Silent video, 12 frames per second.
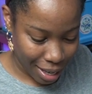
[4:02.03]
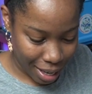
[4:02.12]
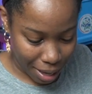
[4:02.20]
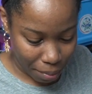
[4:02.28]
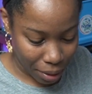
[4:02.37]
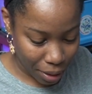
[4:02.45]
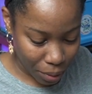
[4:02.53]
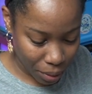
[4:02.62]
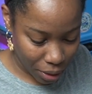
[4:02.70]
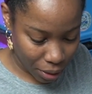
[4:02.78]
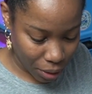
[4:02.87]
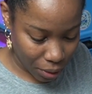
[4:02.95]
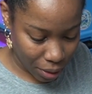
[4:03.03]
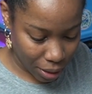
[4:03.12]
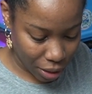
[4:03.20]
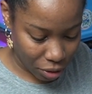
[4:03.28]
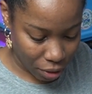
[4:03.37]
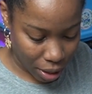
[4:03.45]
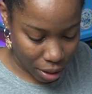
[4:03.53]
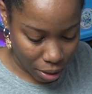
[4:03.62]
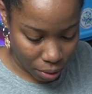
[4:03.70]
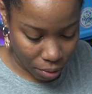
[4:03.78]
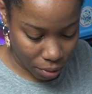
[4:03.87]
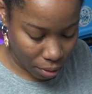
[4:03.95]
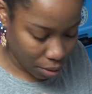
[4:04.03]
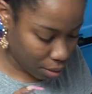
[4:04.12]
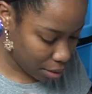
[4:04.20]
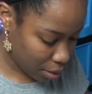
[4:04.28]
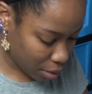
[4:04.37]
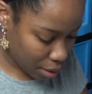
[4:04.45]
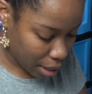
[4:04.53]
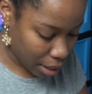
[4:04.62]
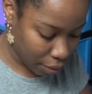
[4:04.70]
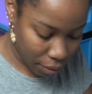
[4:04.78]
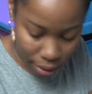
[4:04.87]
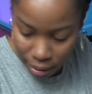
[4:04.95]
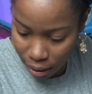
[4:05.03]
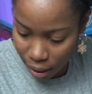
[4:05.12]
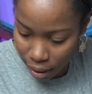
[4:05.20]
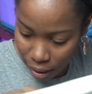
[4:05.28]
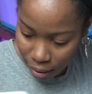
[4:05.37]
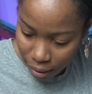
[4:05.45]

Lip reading: I'm not going to use this right now, so I'll leave this in here.